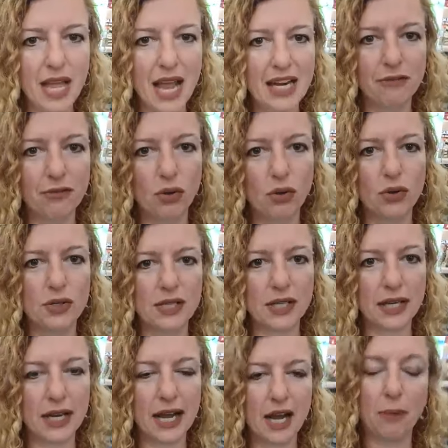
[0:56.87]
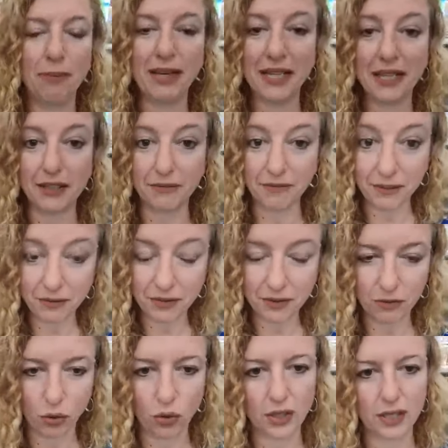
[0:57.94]
And of course, now being the 5th
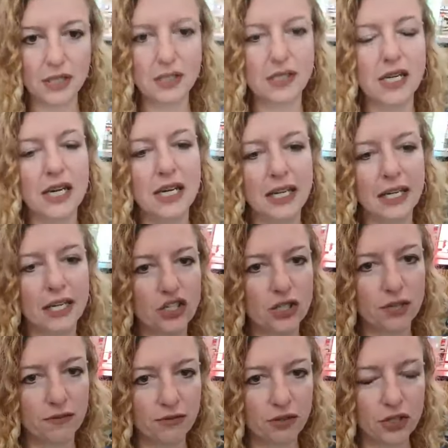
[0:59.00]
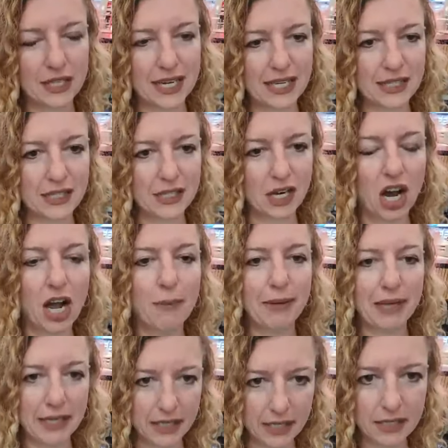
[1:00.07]
of August, in just a few days' time,
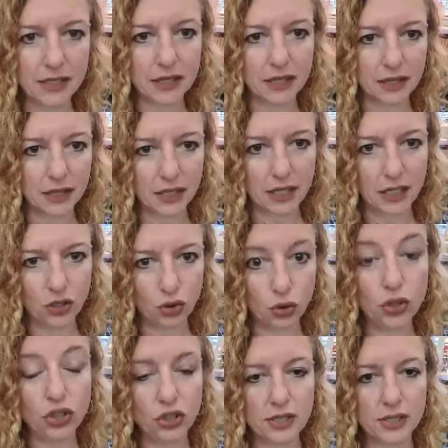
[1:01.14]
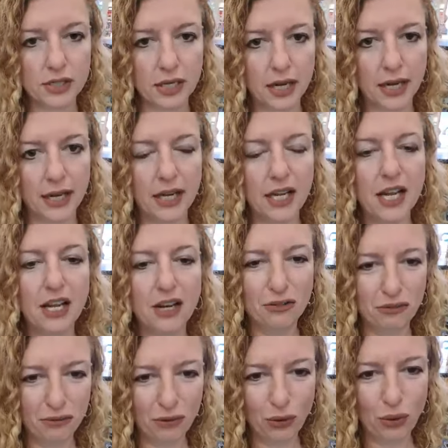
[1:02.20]
is the Good News Day
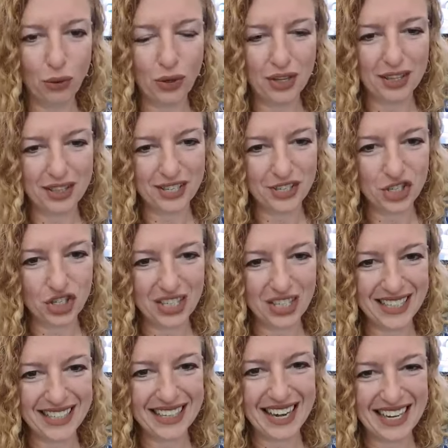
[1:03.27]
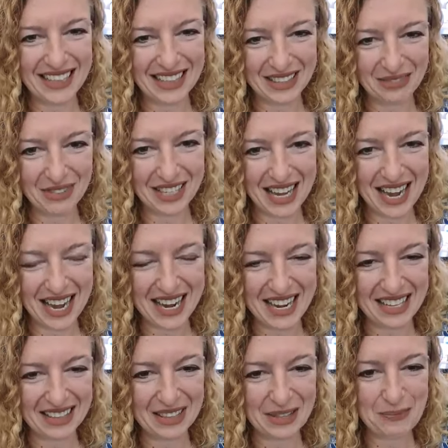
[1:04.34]
for this year, 8th of the
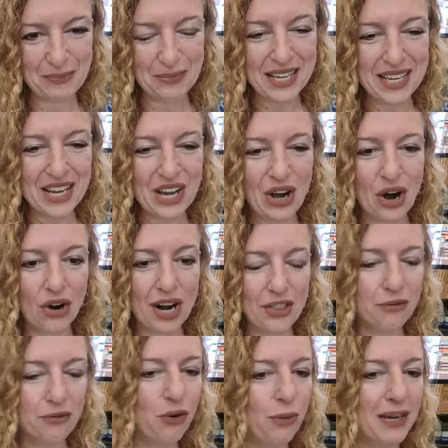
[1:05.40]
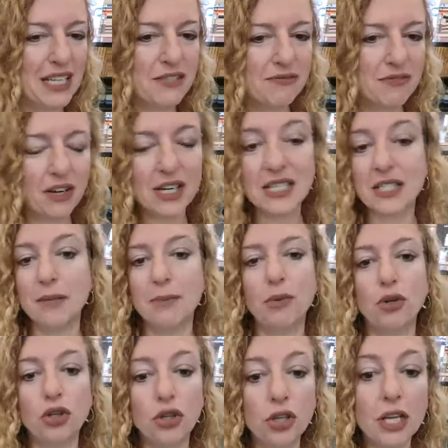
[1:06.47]
8th. All right, the format is very
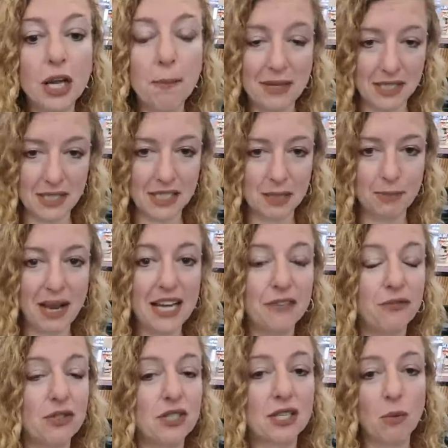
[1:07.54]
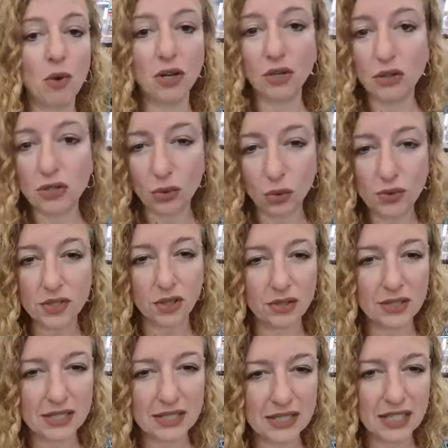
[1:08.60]
simple. You can participate if you're someone who's
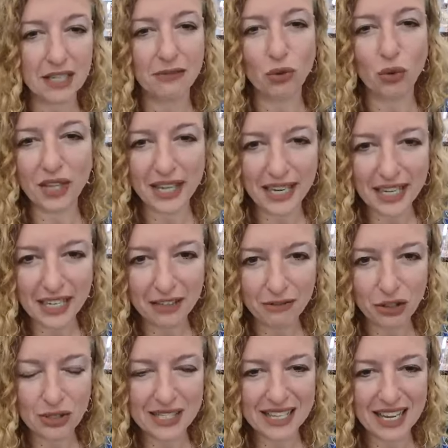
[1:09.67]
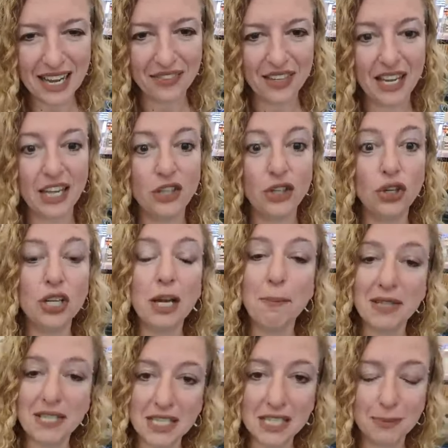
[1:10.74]
also sick of all the negative news out there. You can
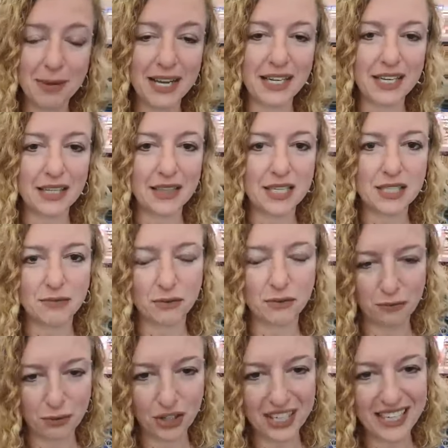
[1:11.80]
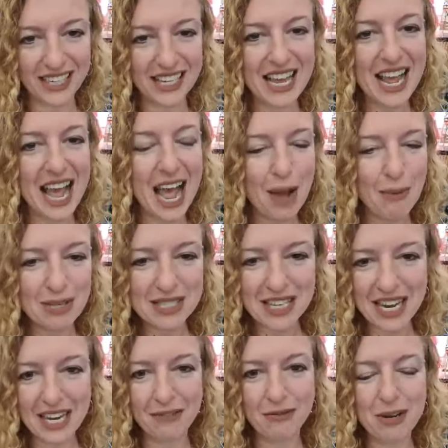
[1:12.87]
participate in this for free. Happens
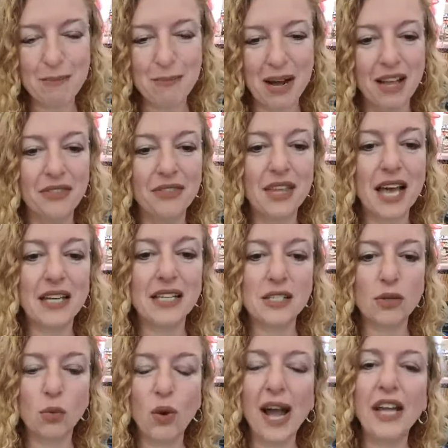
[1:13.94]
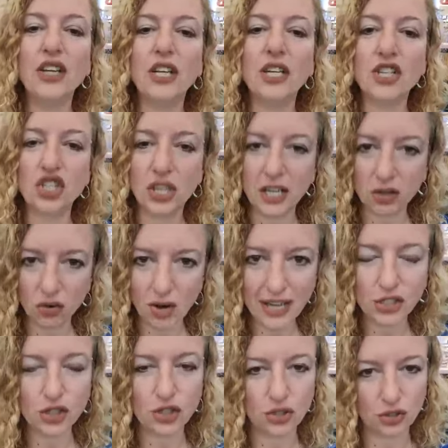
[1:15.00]
every month, and it's a way you can share
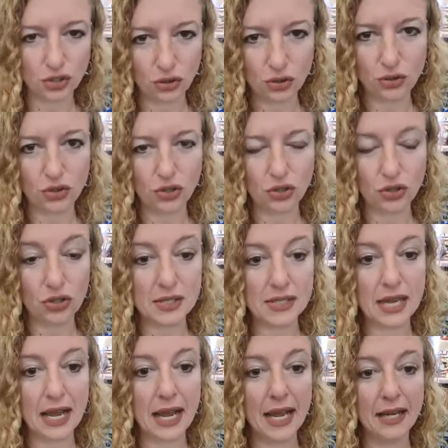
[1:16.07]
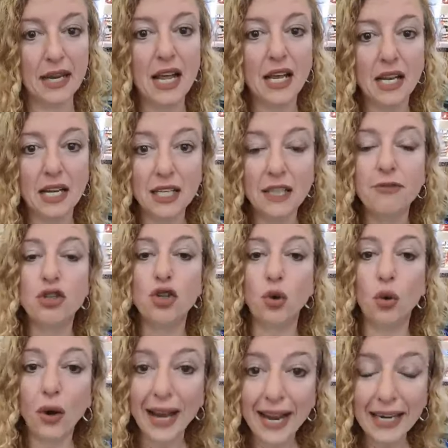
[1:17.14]
gratitude and good news and lift
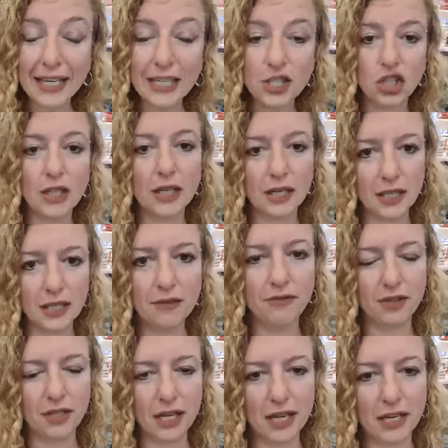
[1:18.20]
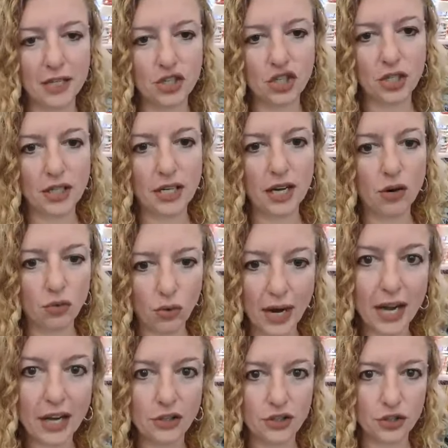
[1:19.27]
your energy and lift the energy
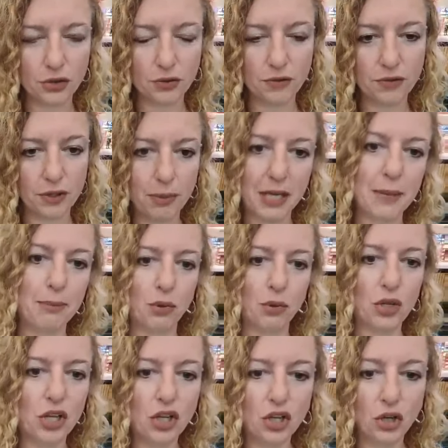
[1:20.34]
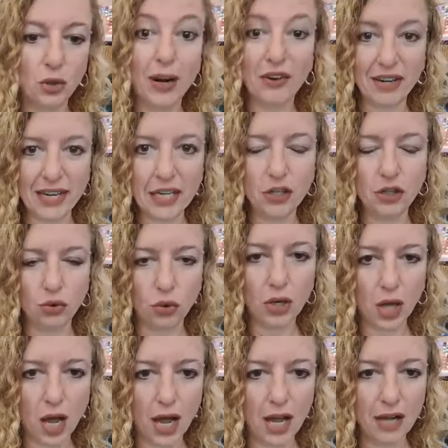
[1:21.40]
around you of the people who are in your
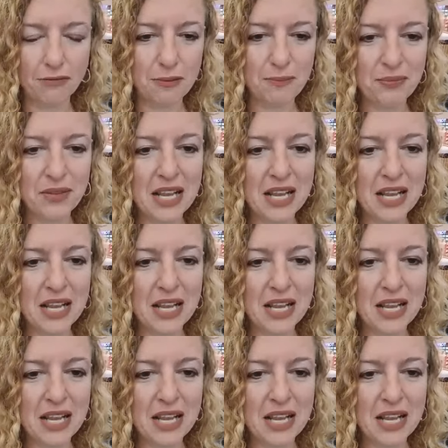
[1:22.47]
life.